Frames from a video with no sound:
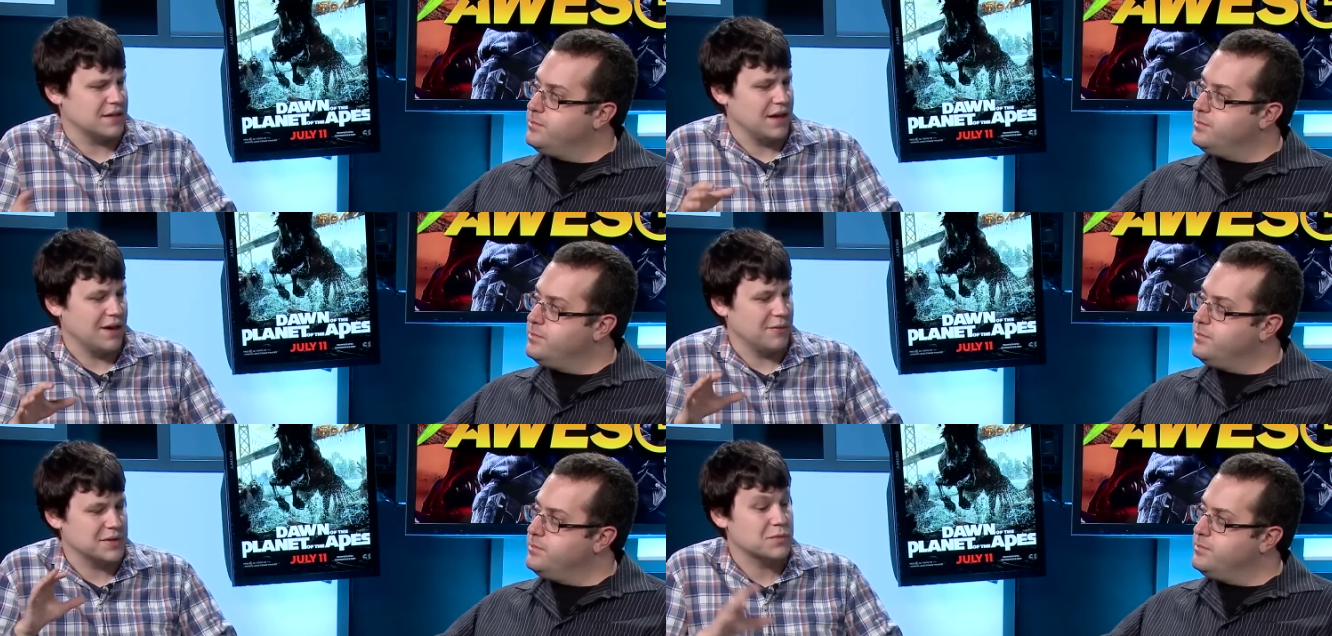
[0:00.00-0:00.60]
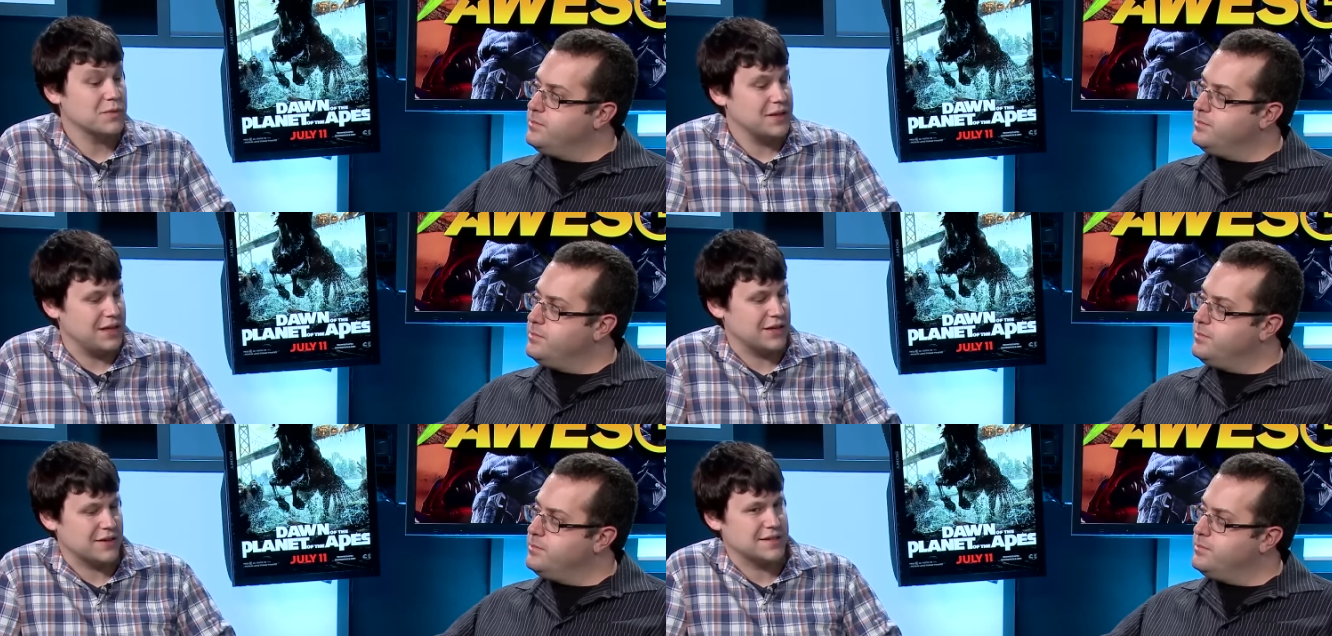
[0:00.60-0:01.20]
Speaker 1: Uh, what's really
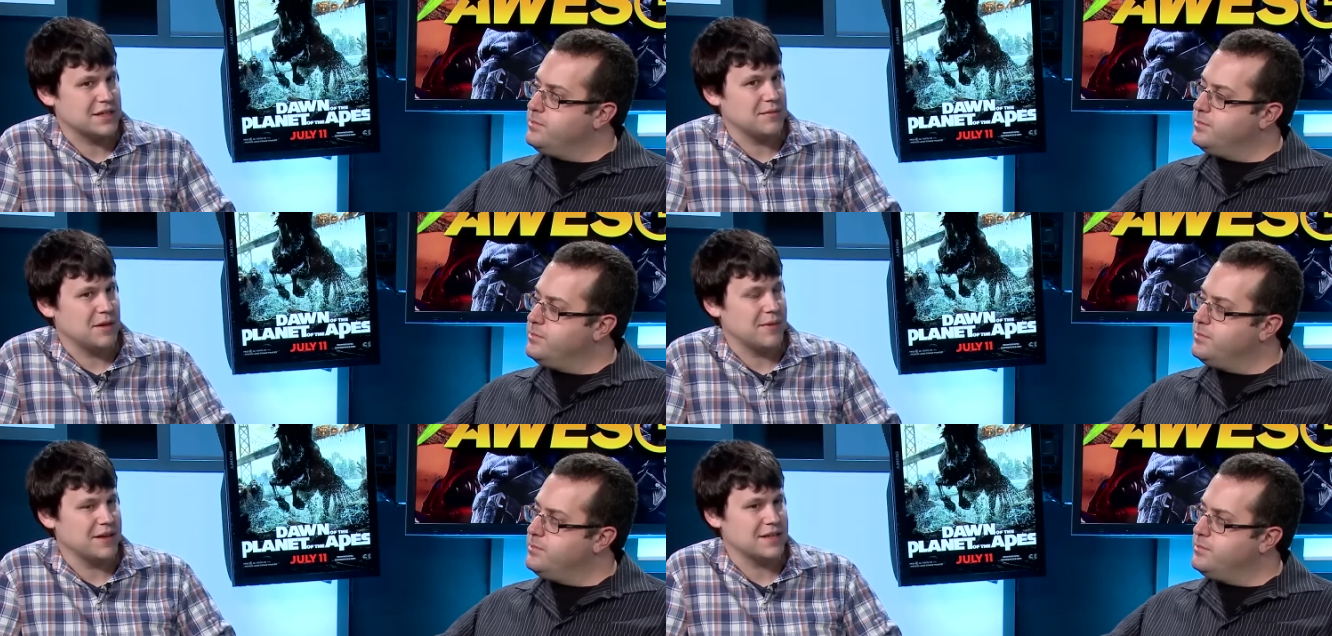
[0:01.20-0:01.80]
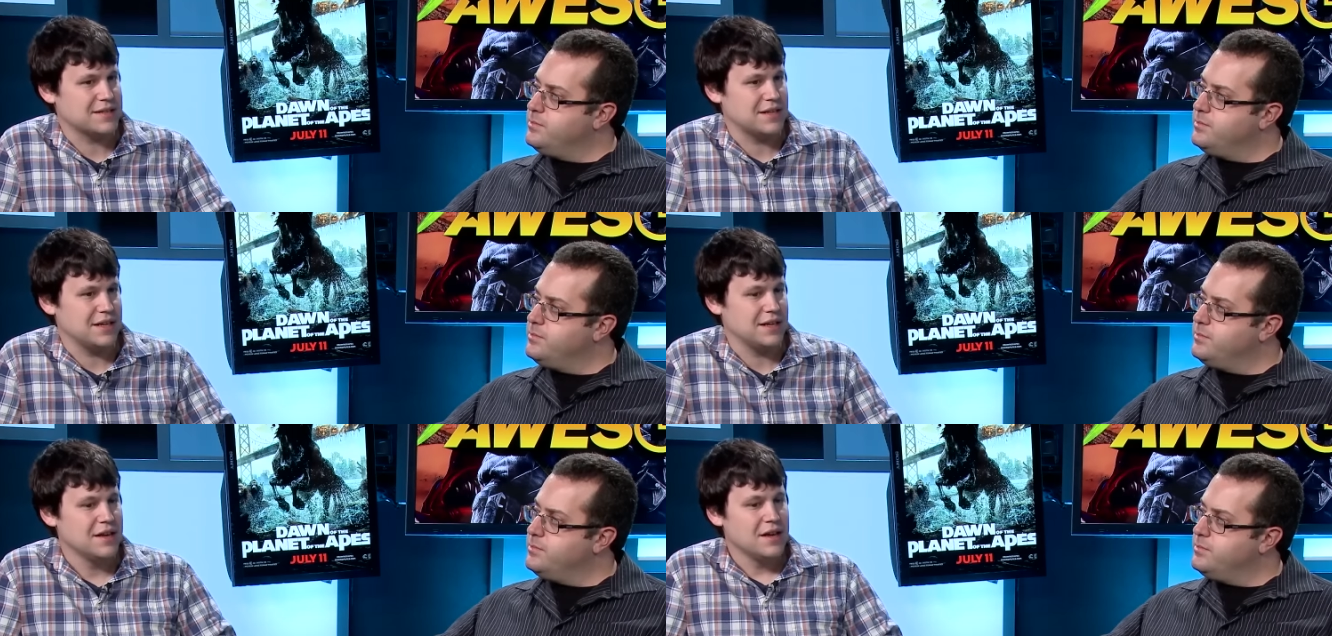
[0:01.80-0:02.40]
interesting to me about
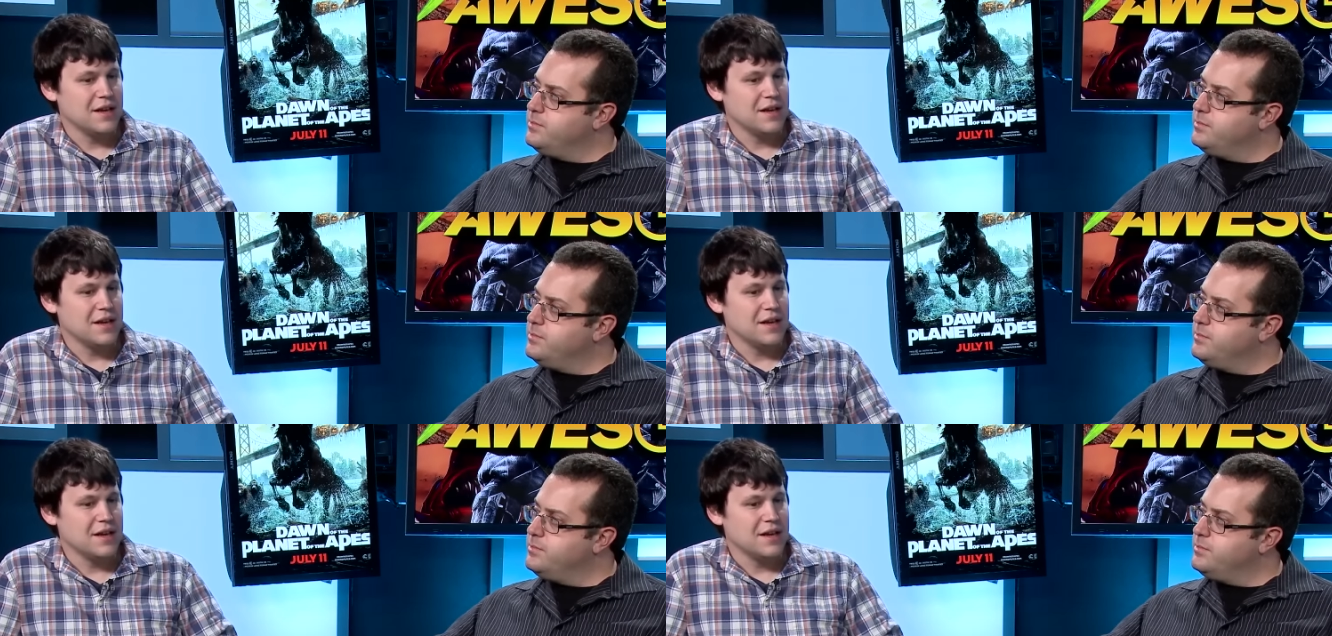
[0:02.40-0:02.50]
Destiny